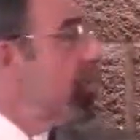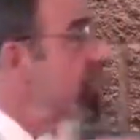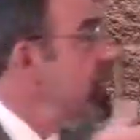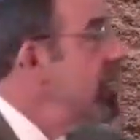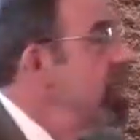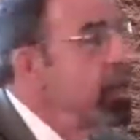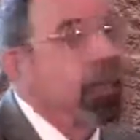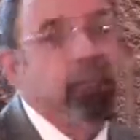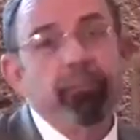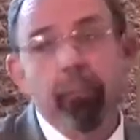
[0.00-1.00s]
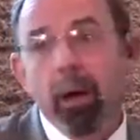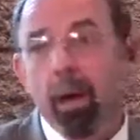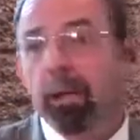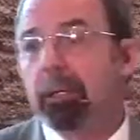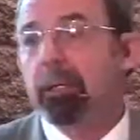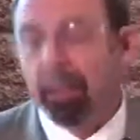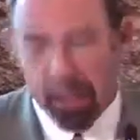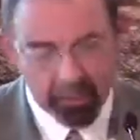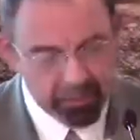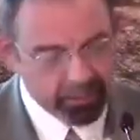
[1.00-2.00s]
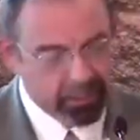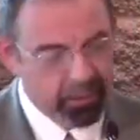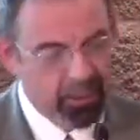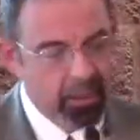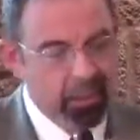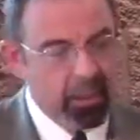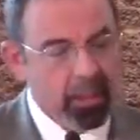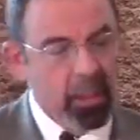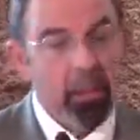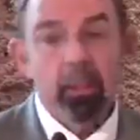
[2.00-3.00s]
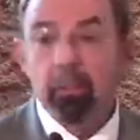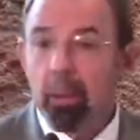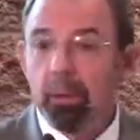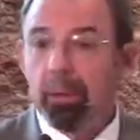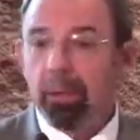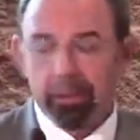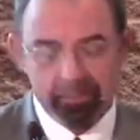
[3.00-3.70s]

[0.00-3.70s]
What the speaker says: to seek and find connection and community,